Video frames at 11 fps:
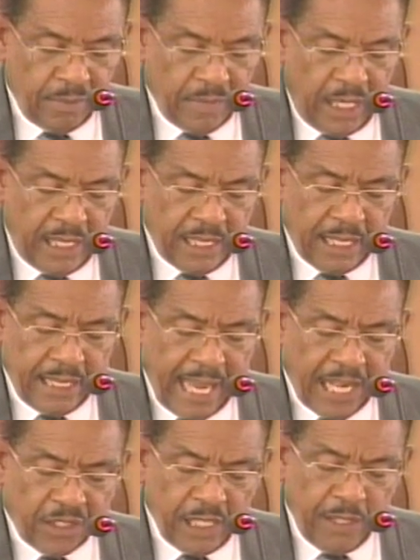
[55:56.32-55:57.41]
It is a
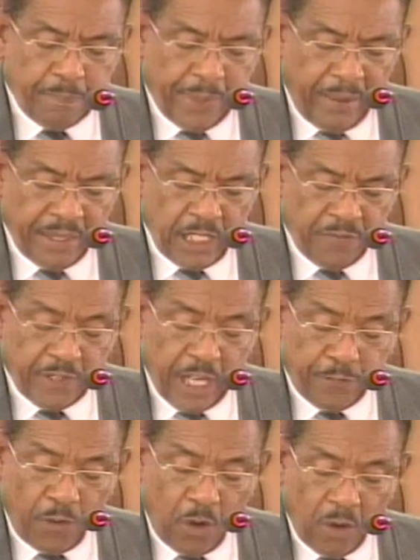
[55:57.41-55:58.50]
national imperative,
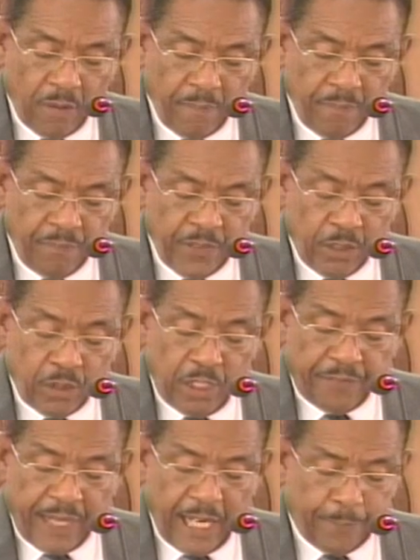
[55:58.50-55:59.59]
therefore, to
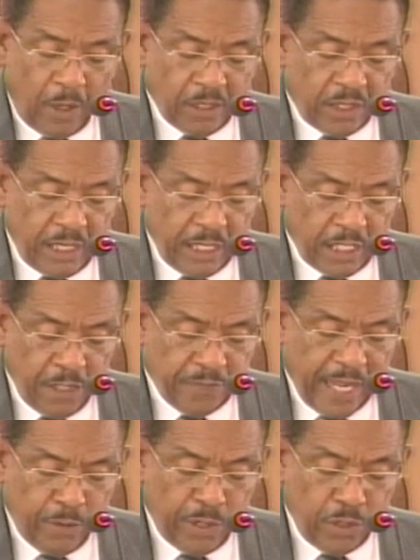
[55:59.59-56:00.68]
develop alternative
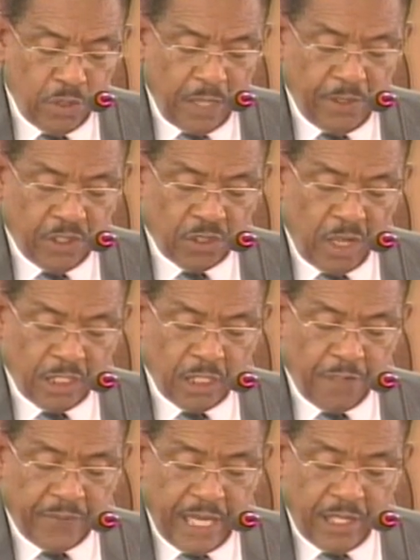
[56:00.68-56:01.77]
and renewable sources
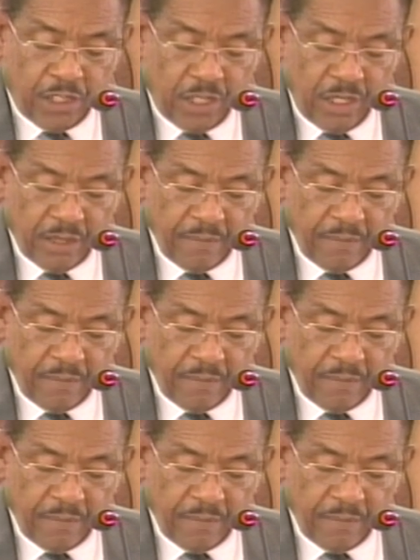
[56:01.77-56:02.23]
of energy.